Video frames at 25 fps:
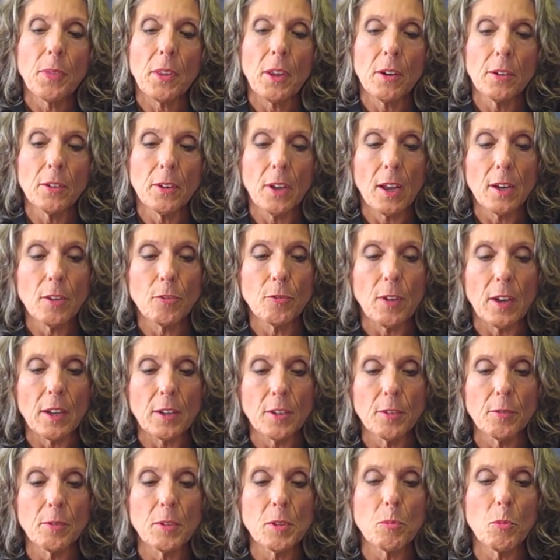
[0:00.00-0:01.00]
are not
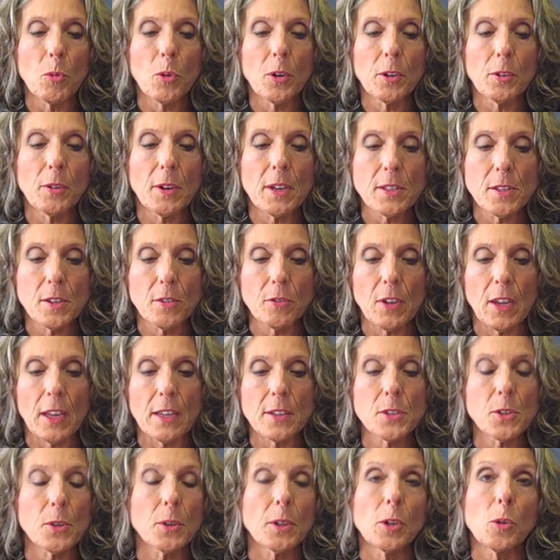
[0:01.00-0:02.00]
effective with more aggressive
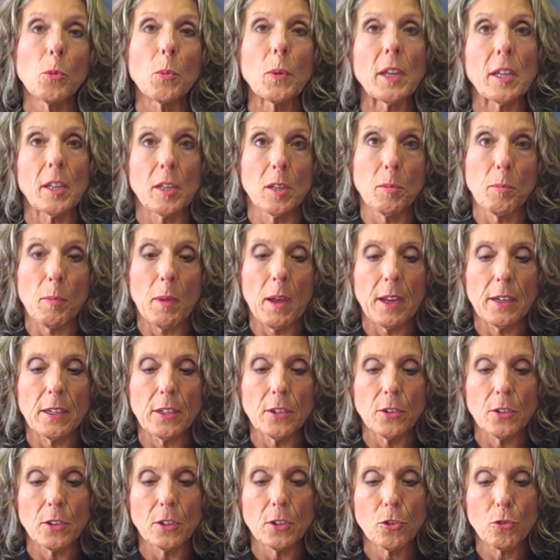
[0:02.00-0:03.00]
cancer and a weakened body
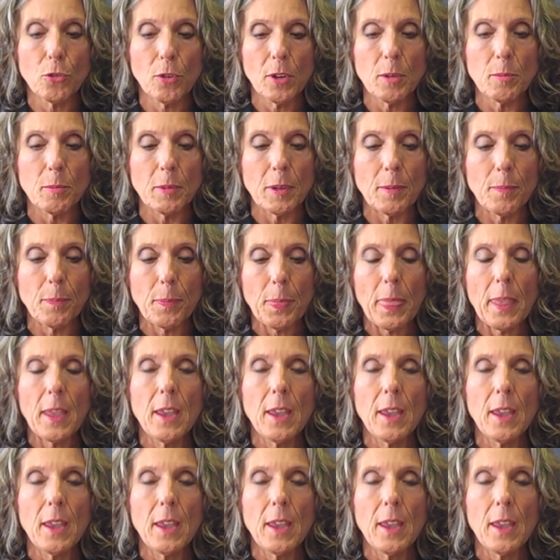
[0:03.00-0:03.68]
due to treatment.